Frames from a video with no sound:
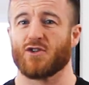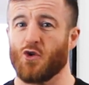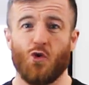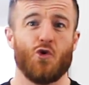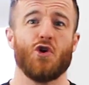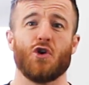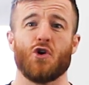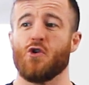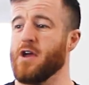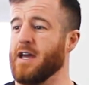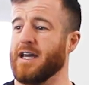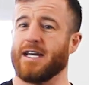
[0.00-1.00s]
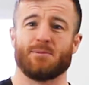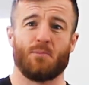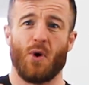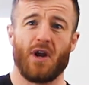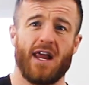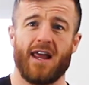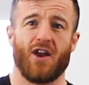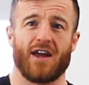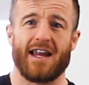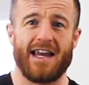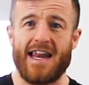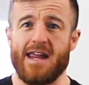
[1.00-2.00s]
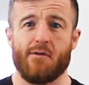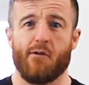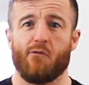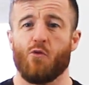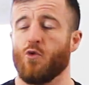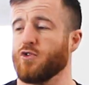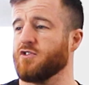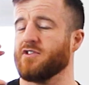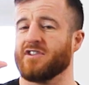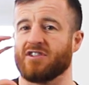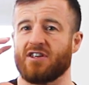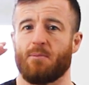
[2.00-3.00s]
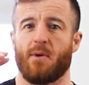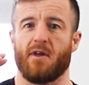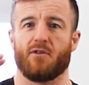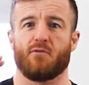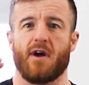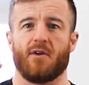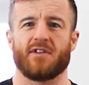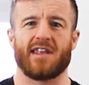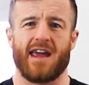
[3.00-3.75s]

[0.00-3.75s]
So all you do is put it in like a liter of water and sip it throughout the